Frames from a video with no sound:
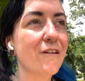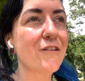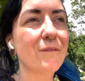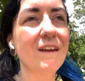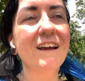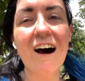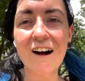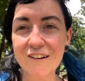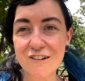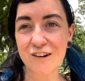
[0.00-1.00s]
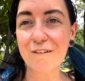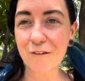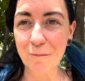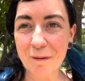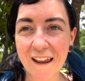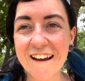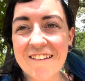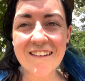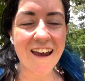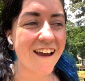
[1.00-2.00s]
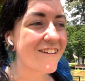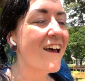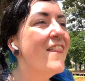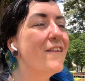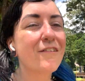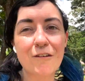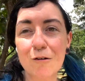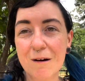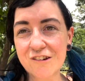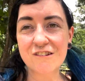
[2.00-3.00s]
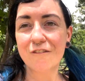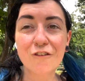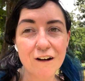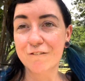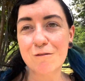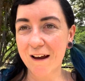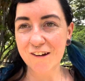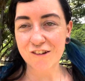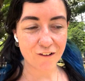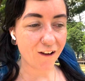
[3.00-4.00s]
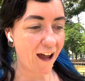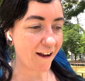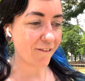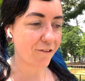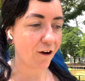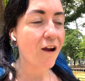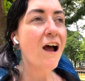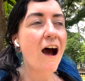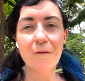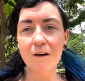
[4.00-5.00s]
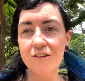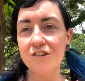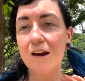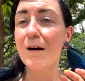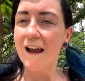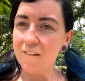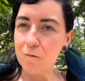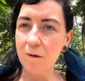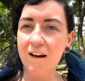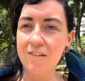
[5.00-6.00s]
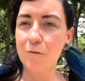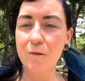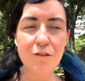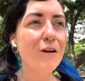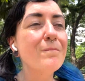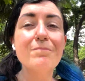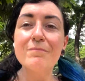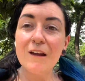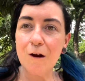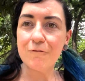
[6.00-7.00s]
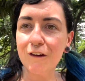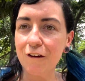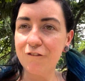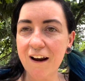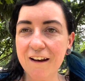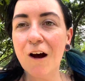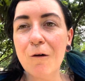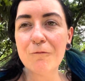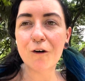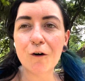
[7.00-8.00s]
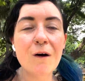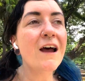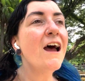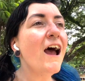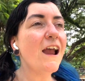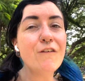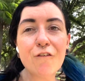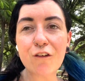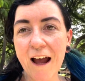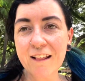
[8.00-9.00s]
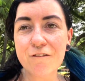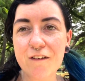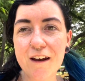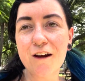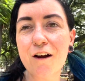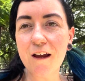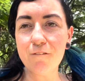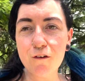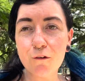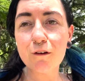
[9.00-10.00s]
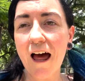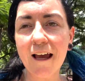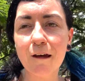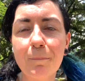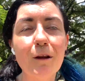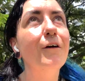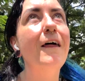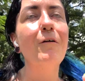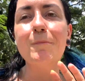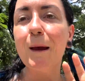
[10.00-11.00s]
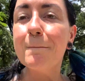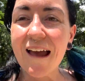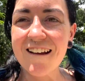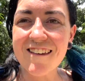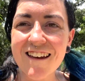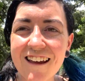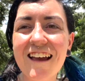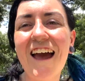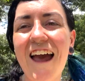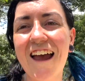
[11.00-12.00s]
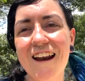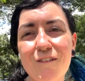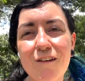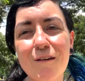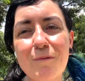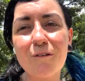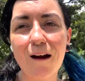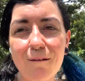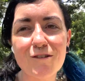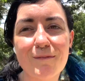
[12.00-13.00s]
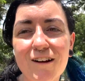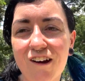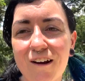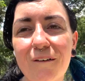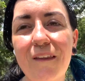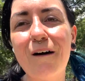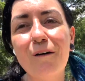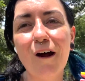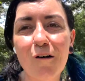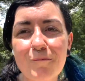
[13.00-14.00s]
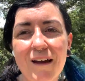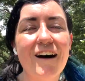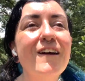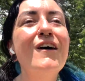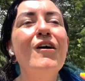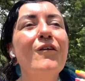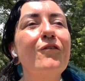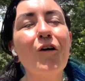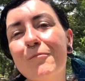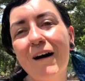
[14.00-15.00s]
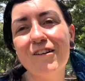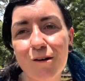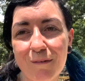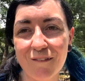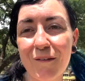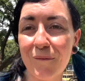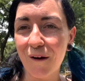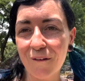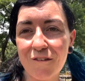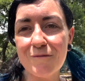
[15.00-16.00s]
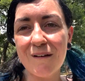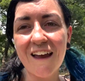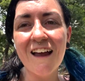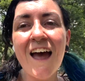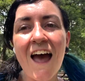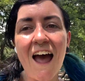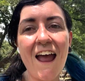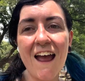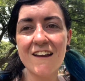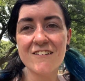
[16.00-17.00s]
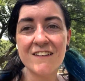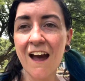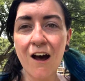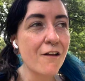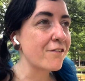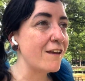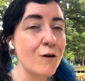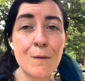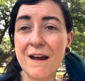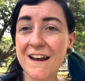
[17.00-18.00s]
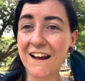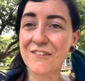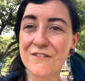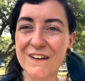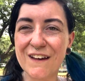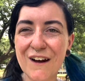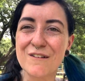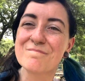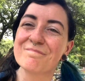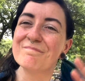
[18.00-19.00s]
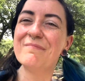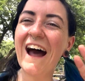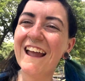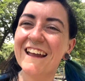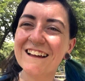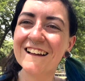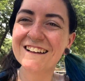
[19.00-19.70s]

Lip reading: is a really under-traveled place, and there's so much different information online. So I wanted to share my experiences with you. Hopefully you found it helpful. If you've liked the video, if you could like it below, that would be amazing. And if you subscribe to my channel, that will help me out so much. That means the world to me. And yeah, I'll see you on my next video. Bye.